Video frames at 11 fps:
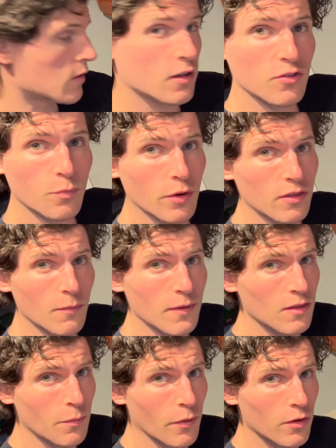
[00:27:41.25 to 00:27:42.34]
Just put them in
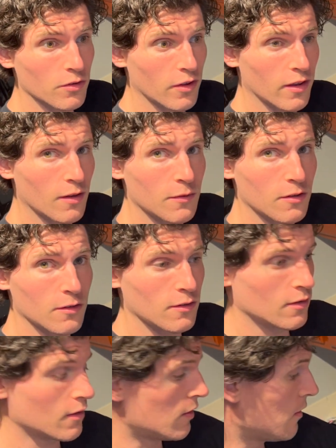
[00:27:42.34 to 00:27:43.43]
the bowl like I'm going to do
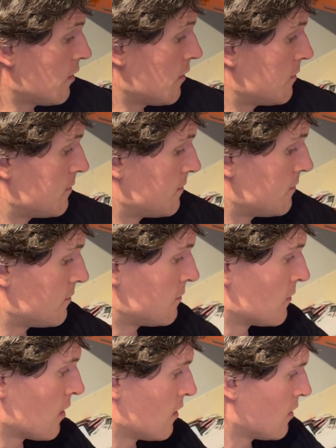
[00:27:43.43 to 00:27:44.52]
right here.
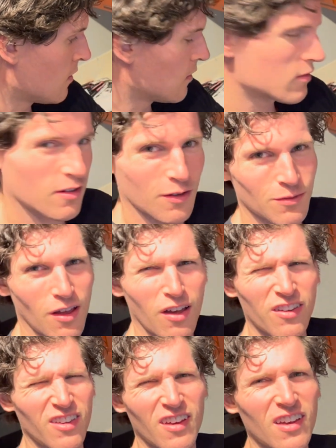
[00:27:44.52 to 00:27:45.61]
It's like I'm talking
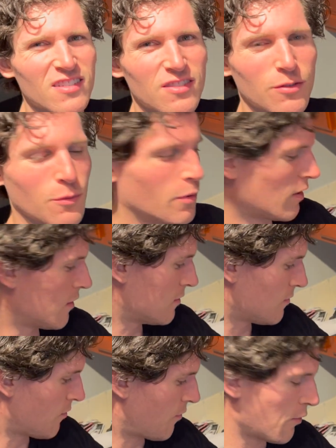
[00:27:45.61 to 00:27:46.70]
to you guys through putting
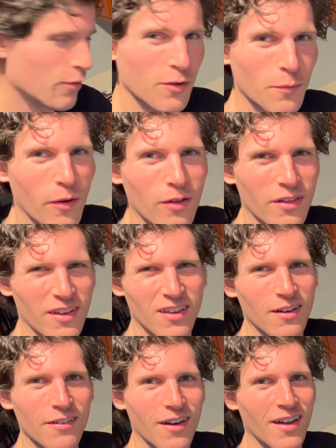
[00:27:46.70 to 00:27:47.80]
fruit in a bowl like you
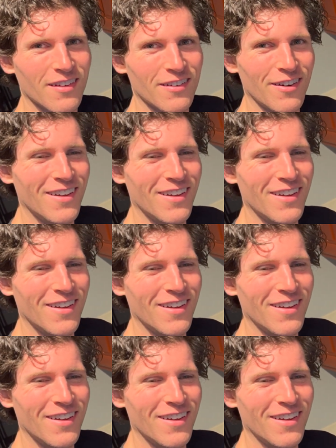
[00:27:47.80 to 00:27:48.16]
don't know how to do.